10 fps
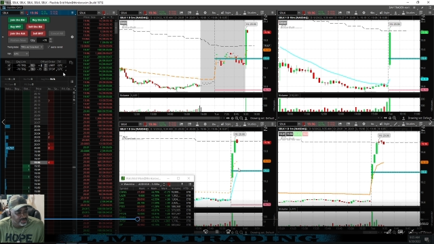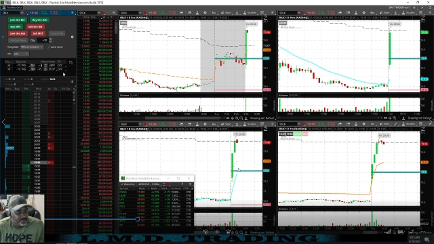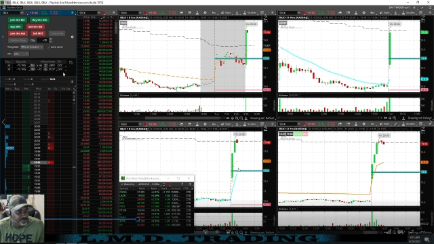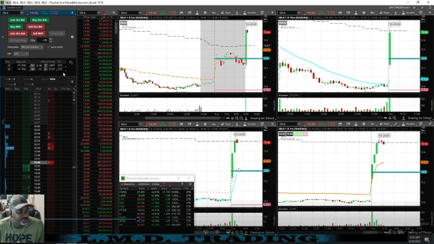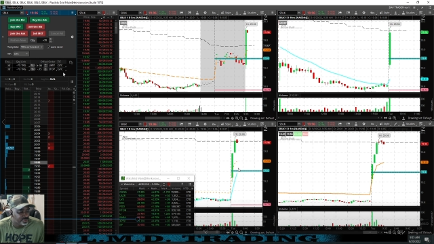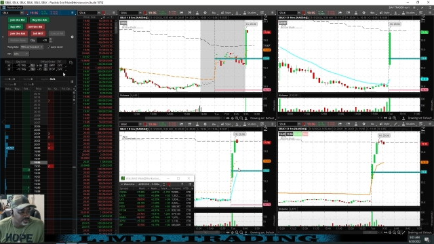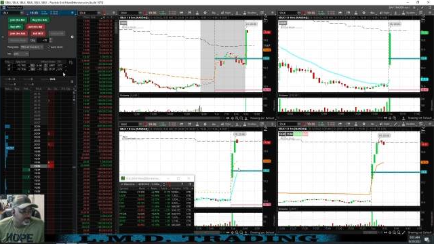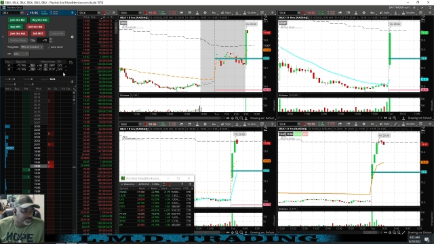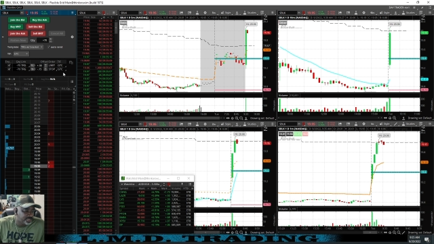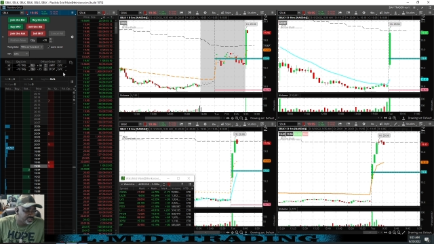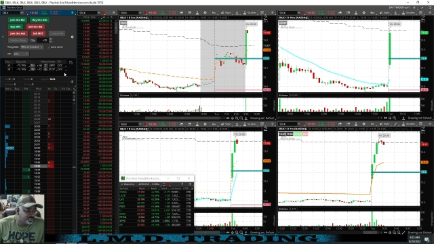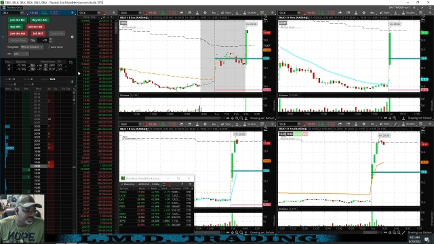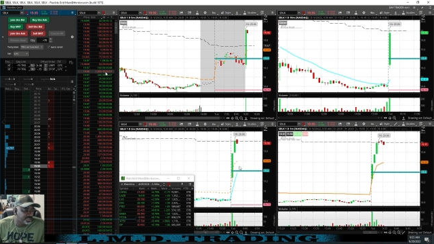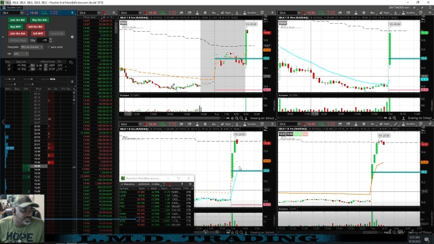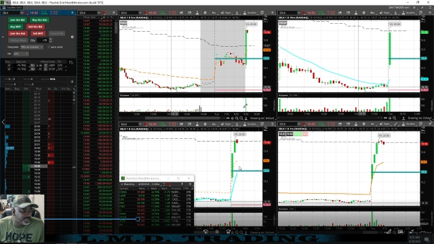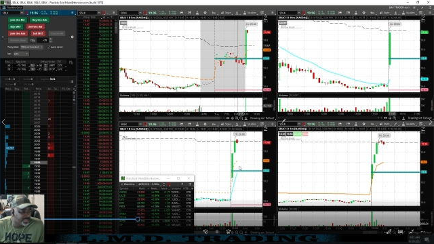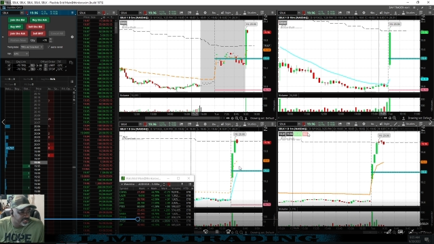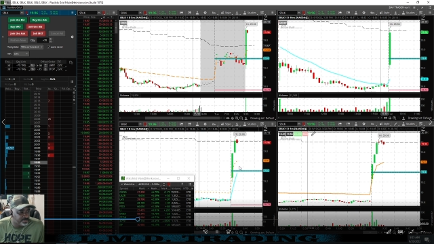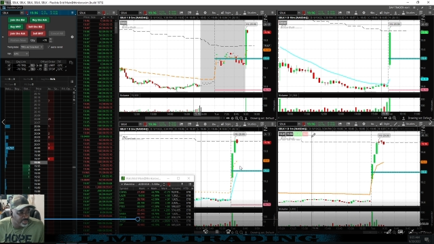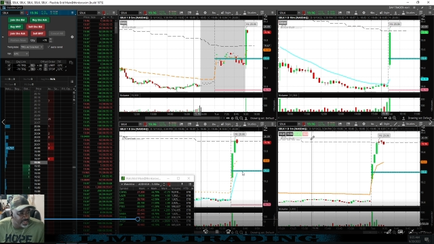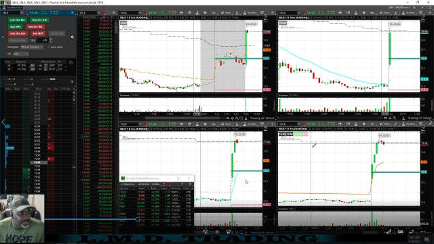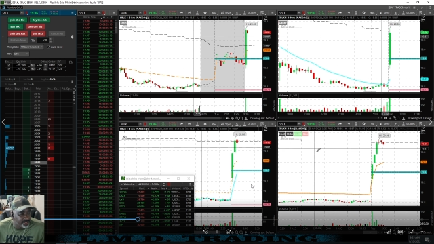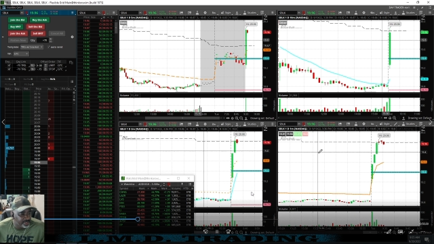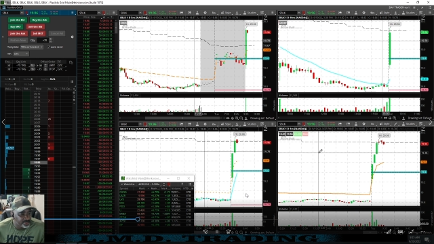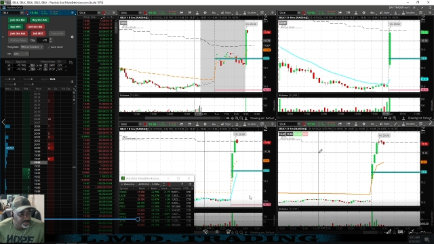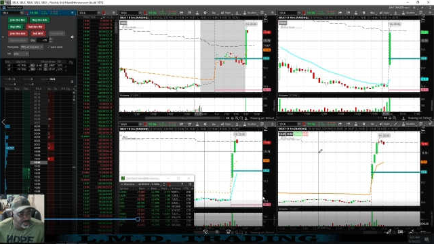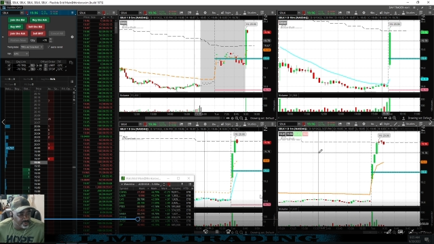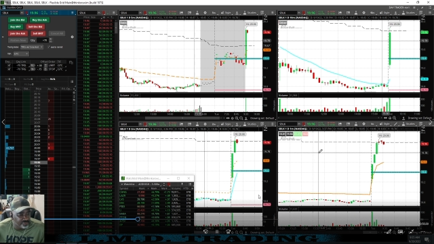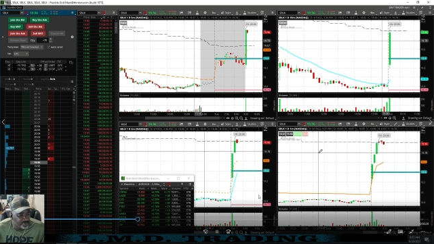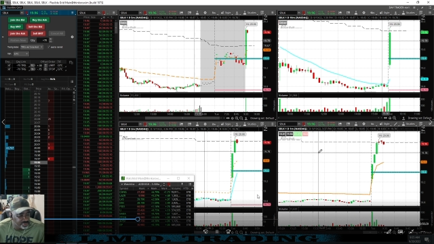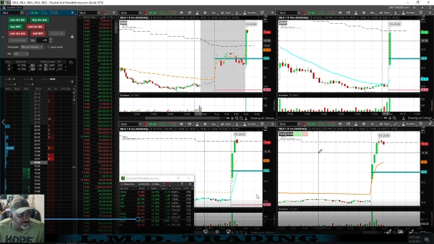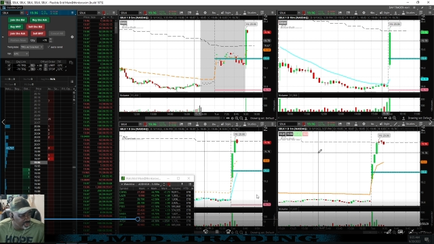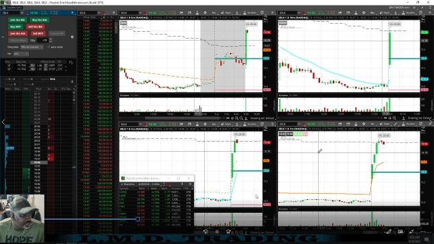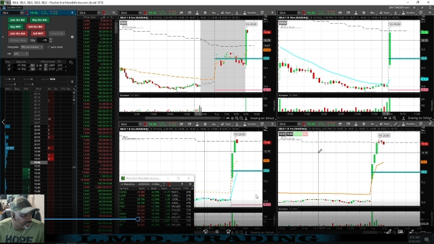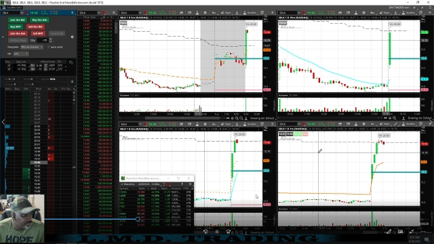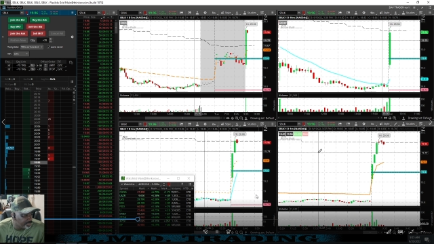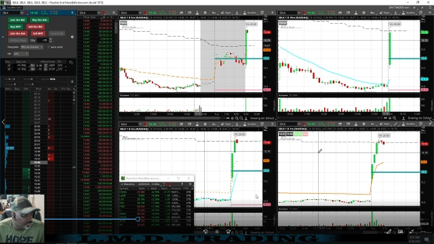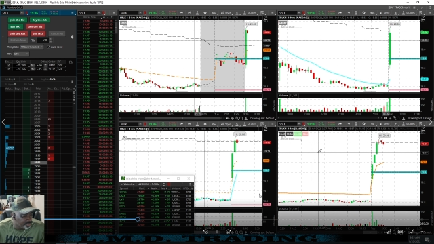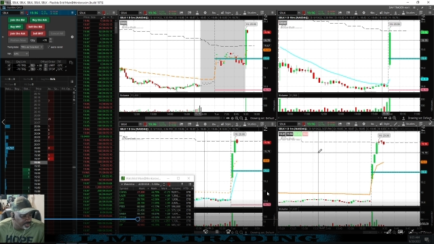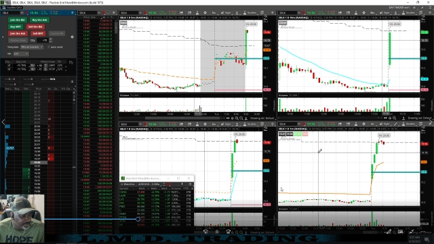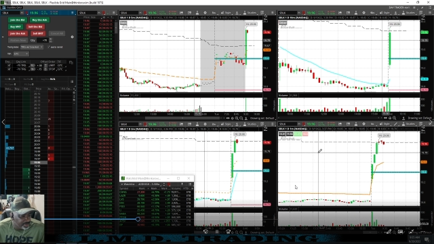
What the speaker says: Nobody's mouth can be seen.